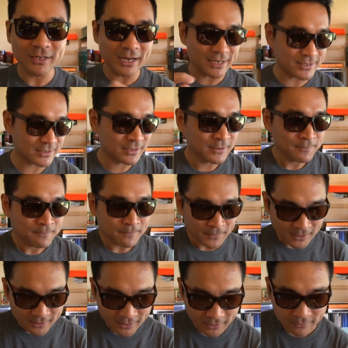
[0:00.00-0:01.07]
Guys,
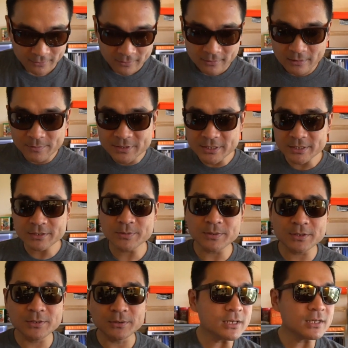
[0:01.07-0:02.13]
now, let me share this with
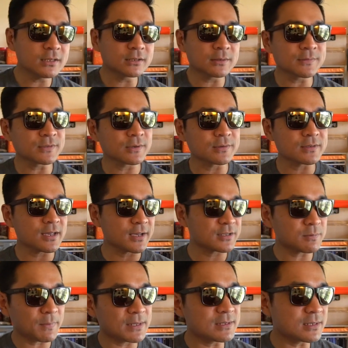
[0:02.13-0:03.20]
you. In terms of
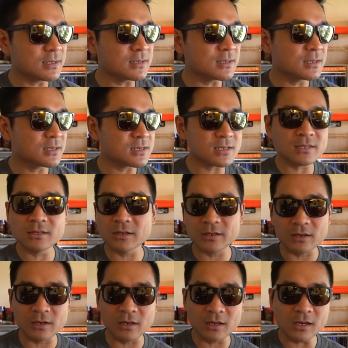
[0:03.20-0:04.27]
expenses, it's not a
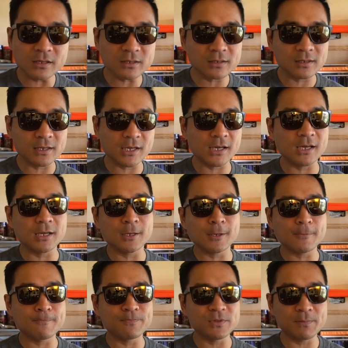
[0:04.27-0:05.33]
lot,
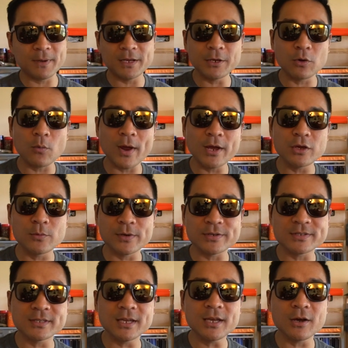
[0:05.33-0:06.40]
depending on where you want to
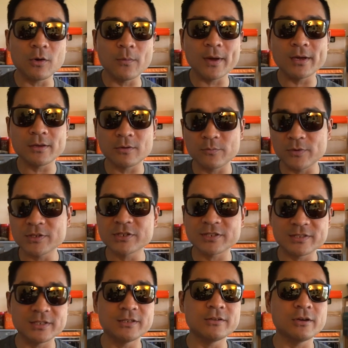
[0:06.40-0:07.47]
stay or which
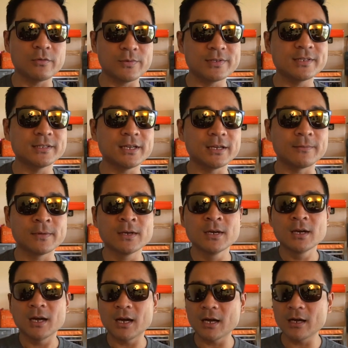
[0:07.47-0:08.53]
city you're visiting.
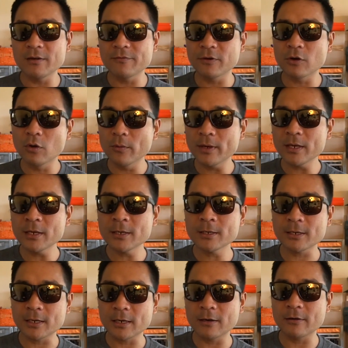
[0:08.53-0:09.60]
If you're going,
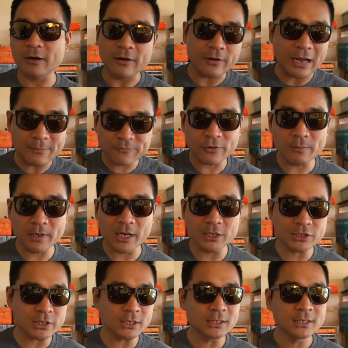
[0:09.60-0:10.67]
I'm from
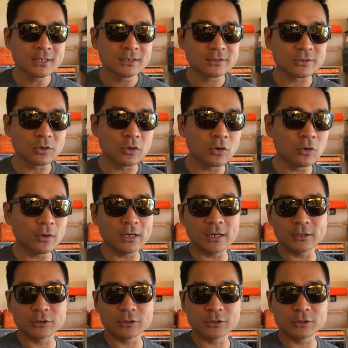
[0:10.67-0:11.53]
Malaysia, so